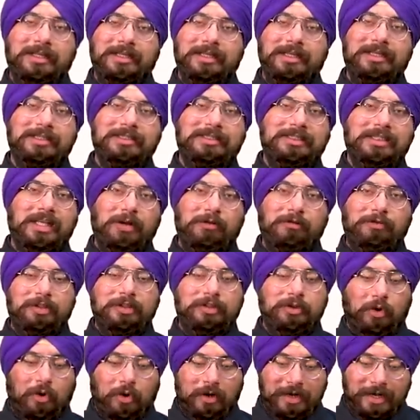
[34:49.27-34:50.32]
in itself
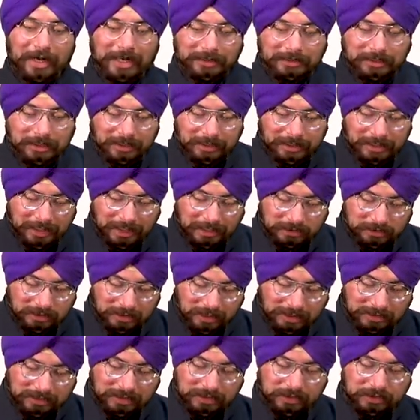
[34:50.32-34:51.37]
is called as
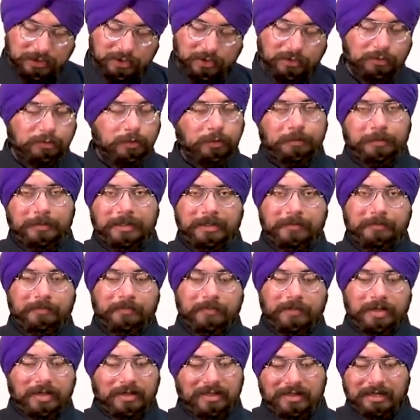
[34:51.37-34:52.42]
internationalization of rupee,
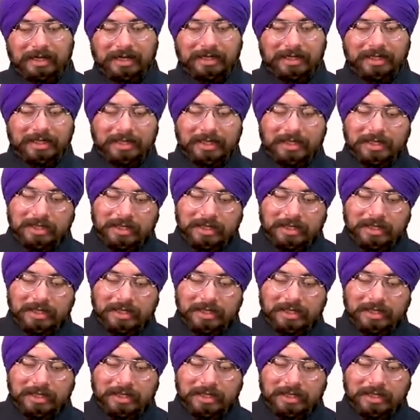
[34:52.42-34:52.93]
right?